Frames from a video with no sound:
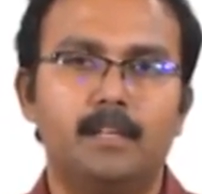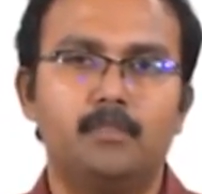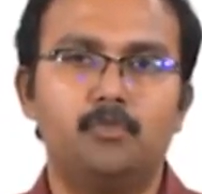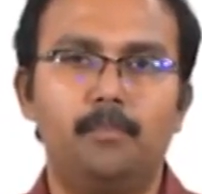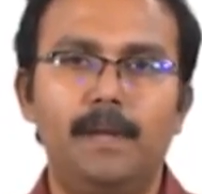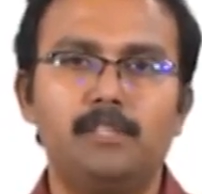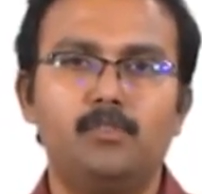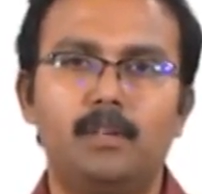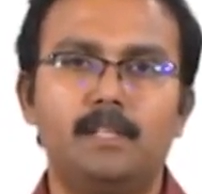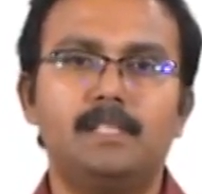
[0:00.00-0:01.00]
So, based
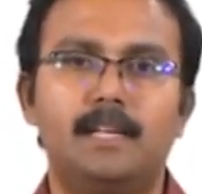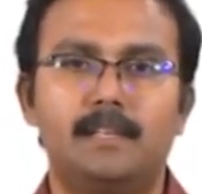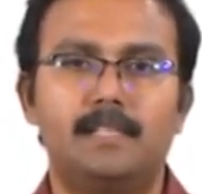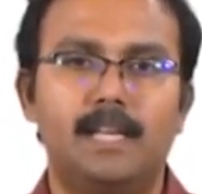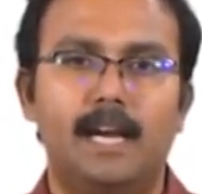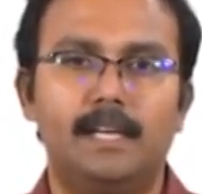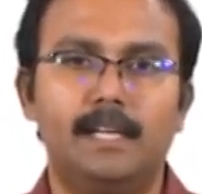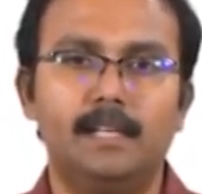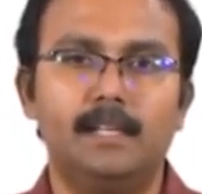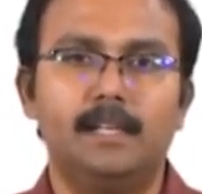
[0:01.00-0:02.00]
on this
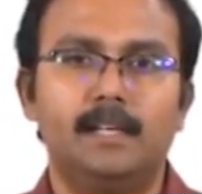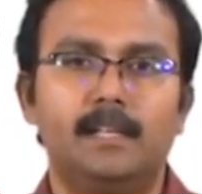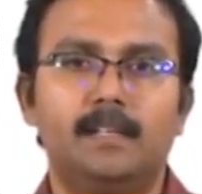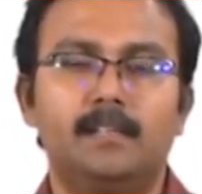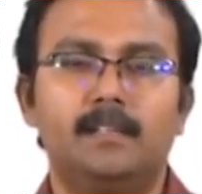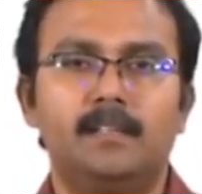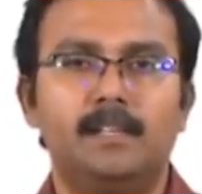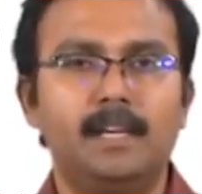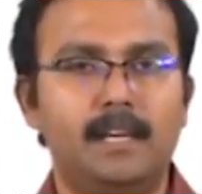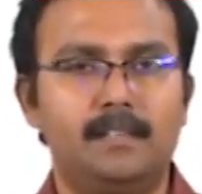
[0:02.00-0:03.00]
understanding,
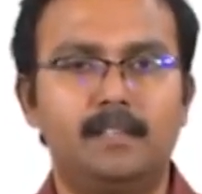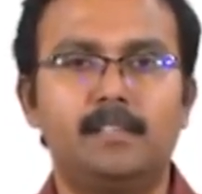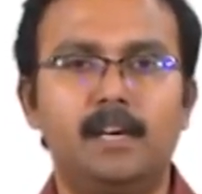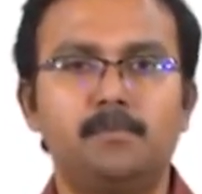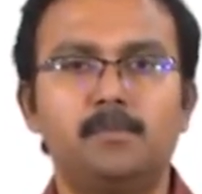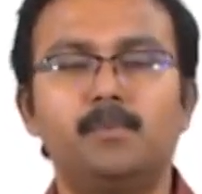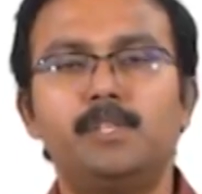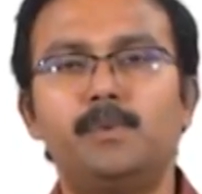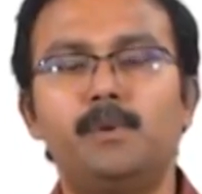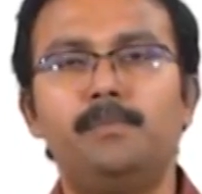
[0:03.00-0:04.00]
here are the terms
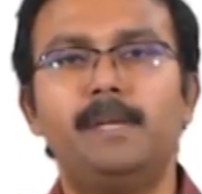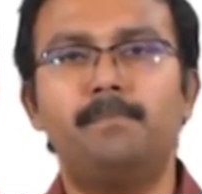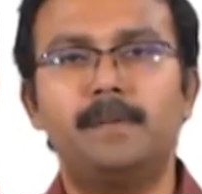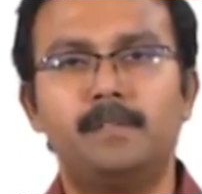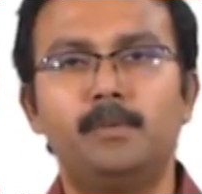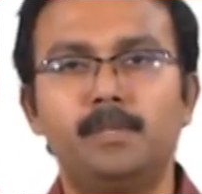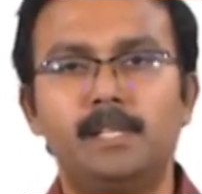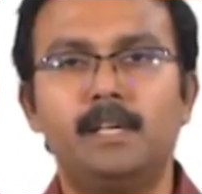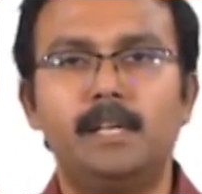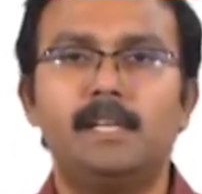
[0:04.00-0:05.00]
which we would be
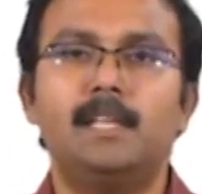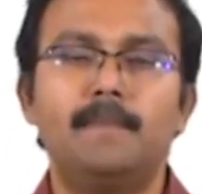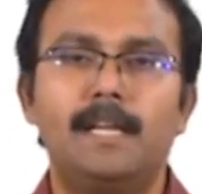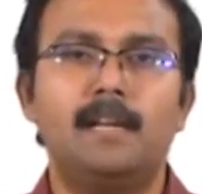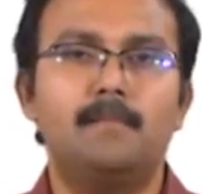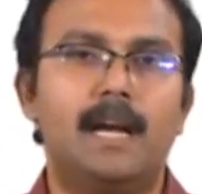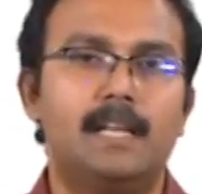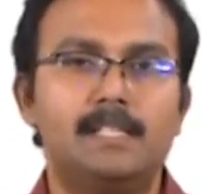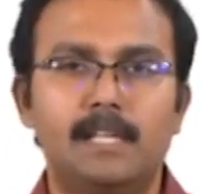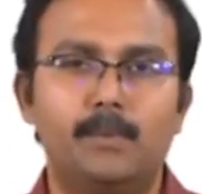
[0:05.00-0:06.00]
using in the material
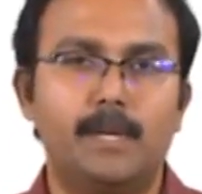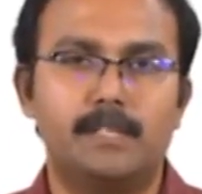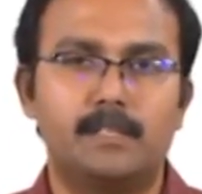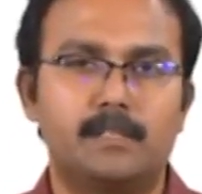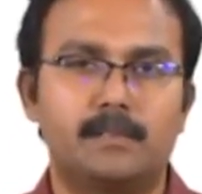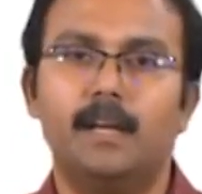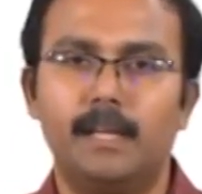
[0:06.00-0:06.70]
balance equations.